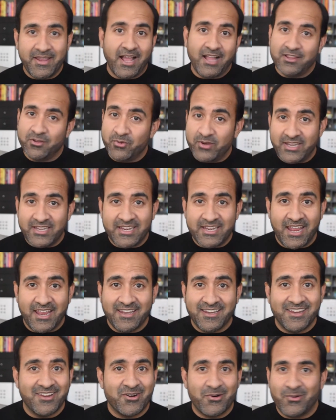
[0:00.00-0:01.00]
Halloween
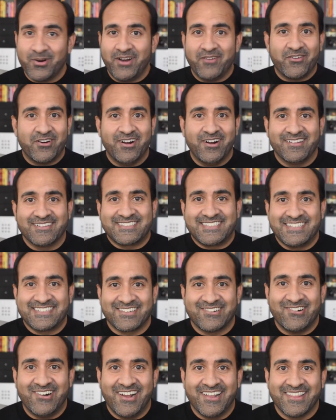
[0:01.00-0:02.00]
candy or whatever else is
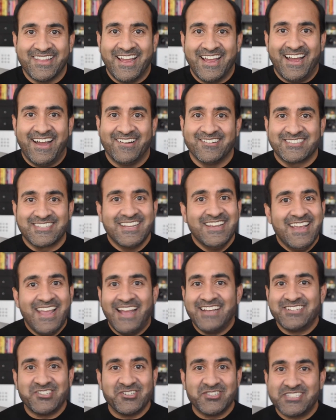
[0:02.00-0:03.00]
around the house
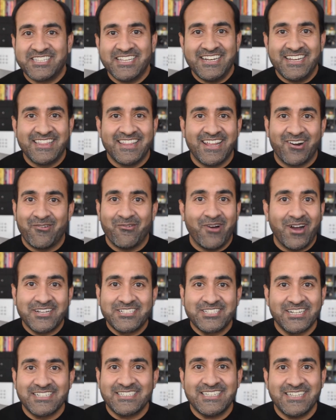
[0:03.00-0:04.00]
as you're sitting there
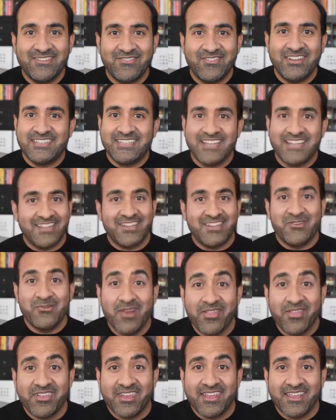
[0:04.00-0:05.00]
watching TV telling you
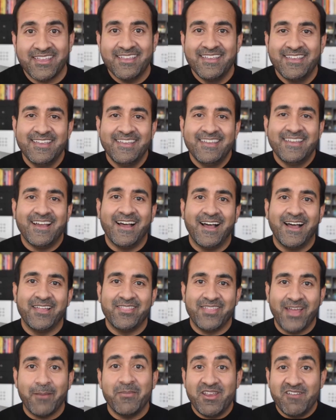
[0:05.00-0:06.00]
nothing,
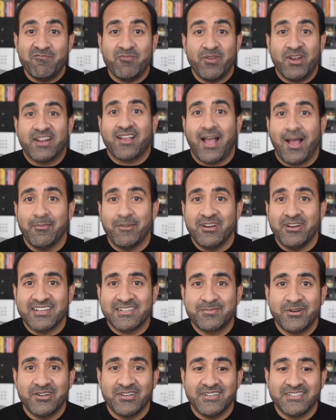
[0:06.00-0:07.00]
that may have been a common
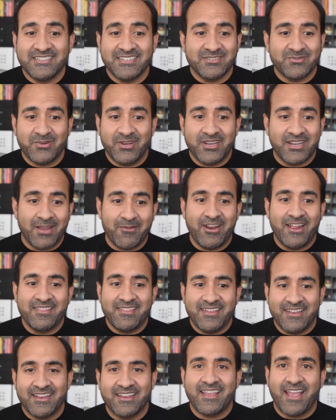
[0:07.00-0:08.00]
experience this week. I mean, I
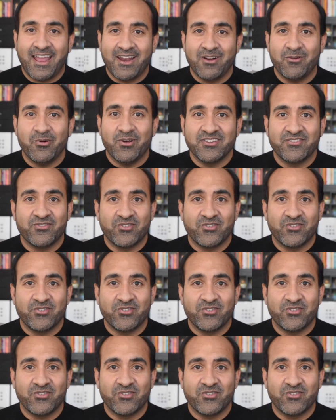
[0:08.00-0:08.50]
think it kind of was